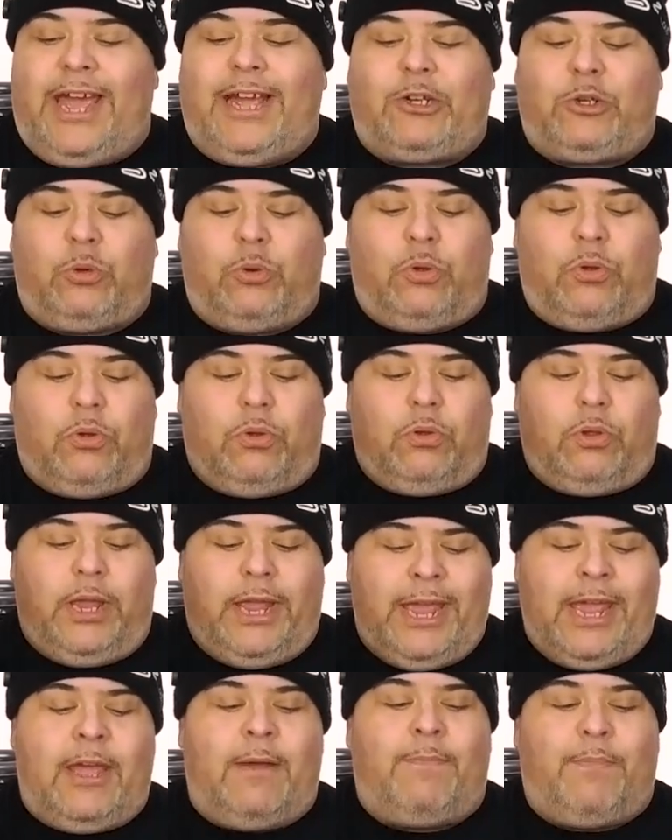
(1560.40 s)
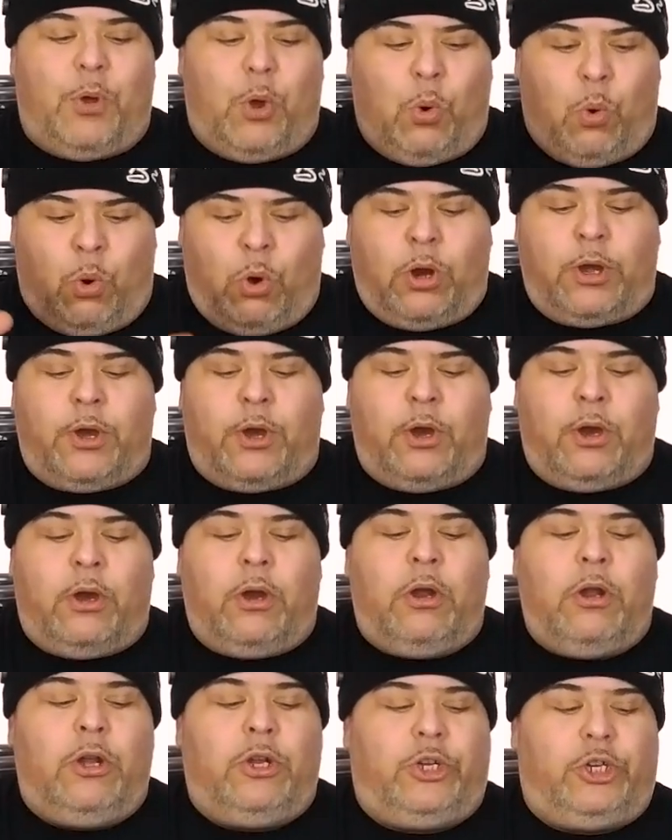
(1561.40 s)
The actual amp
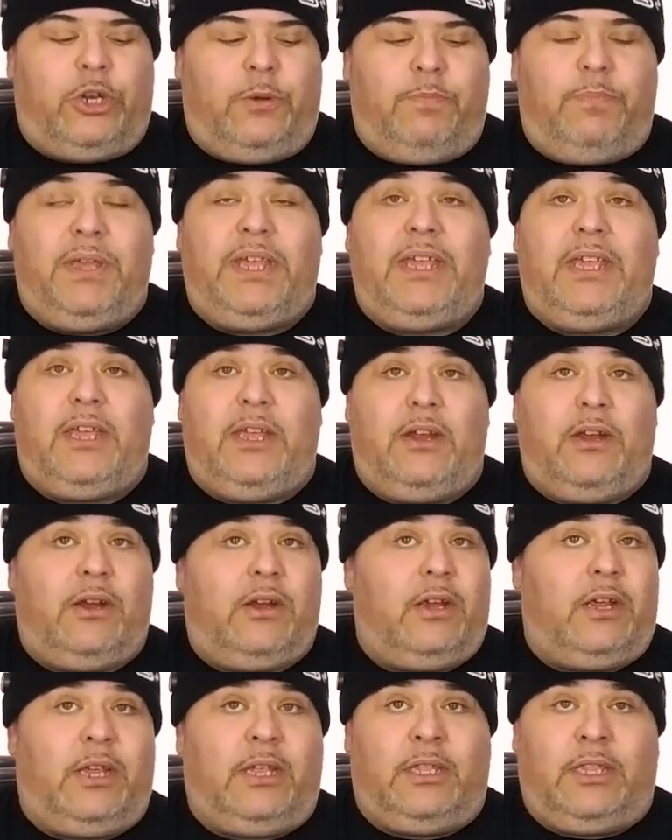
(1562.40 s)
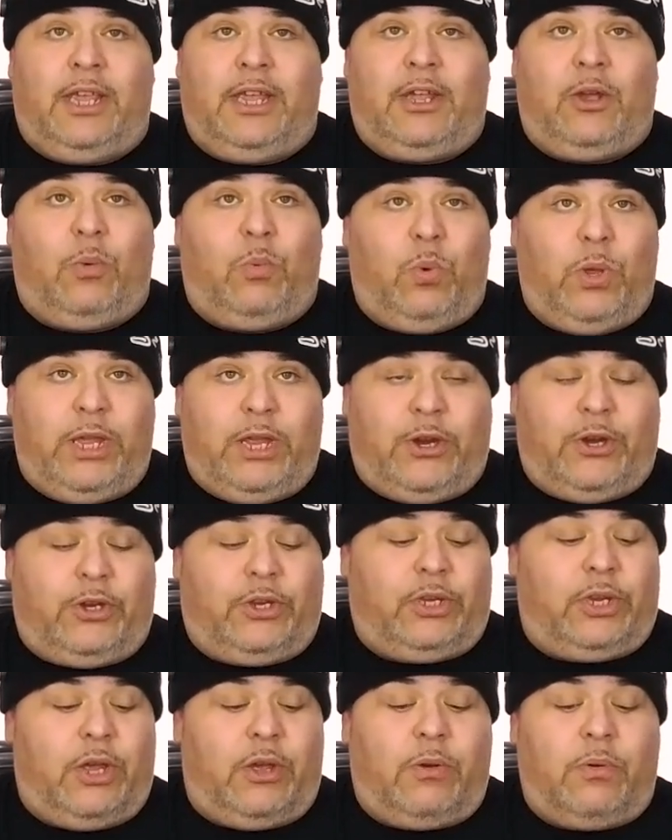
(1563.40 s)
order should be here in like a
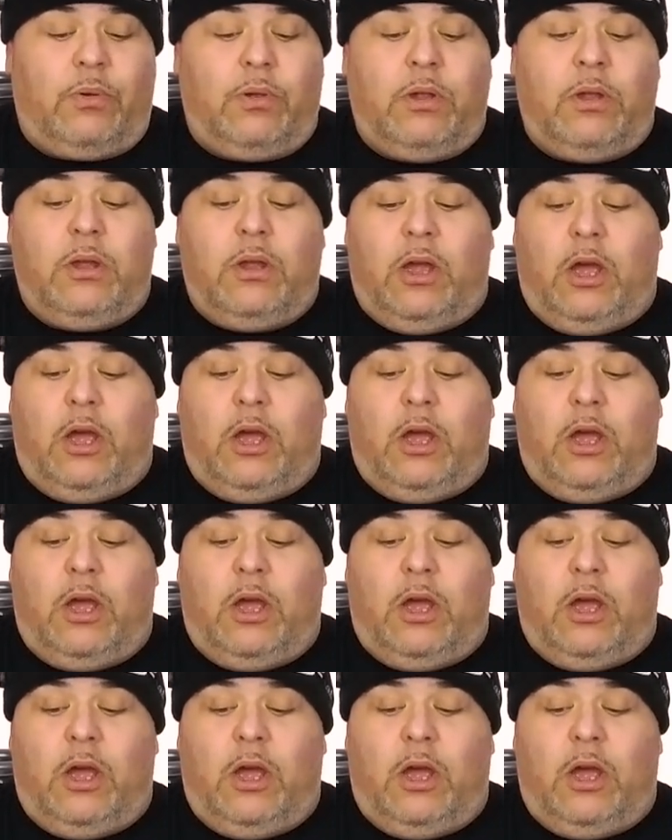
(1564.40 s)
week or so.